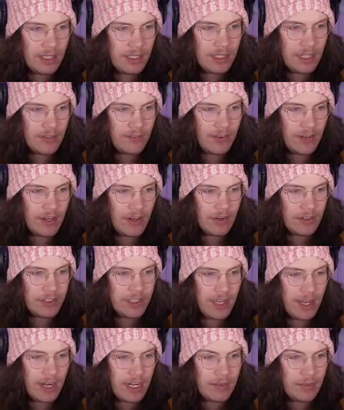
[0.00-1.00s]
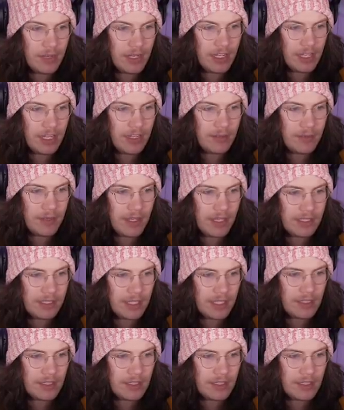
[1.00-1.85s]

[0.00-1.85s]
Then if I go down a bit, he appears at the